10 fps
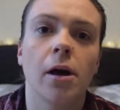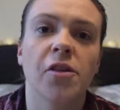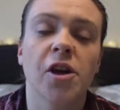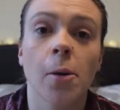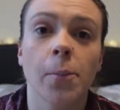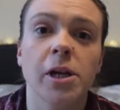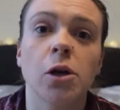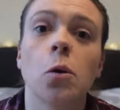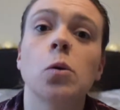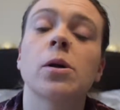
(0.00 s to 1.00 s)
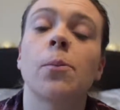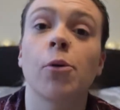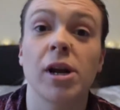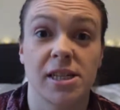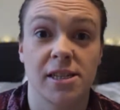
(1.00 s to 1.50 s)
the company called
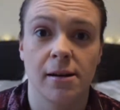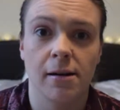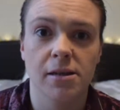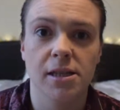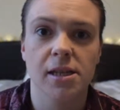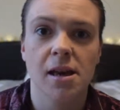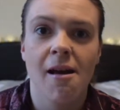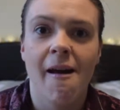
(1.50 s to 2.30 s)
Bright Starts,